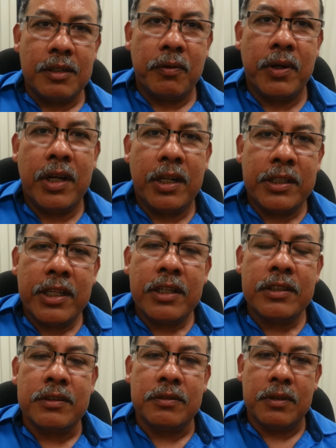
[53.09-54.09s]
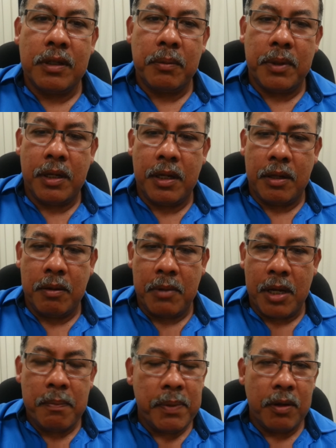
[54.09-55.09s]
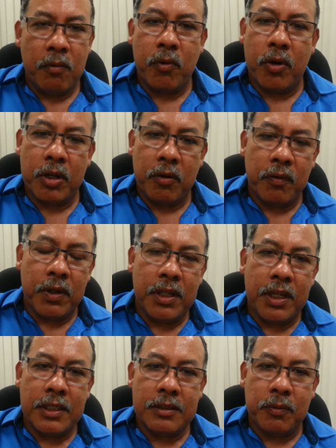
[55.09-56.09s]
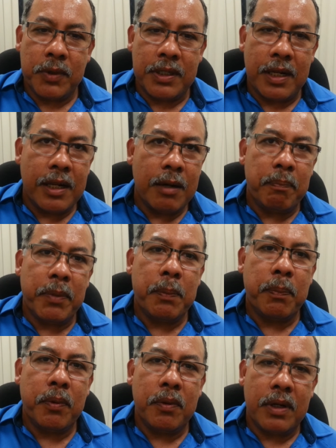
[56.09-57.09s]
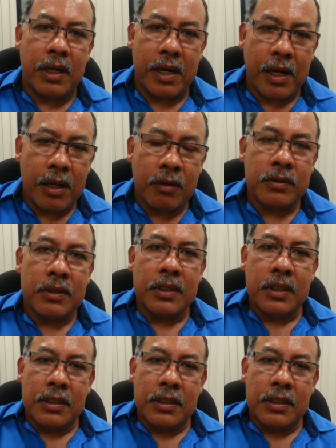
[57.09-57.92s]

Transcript: The way I tell you, uh, I've been working with this with a lot of people around,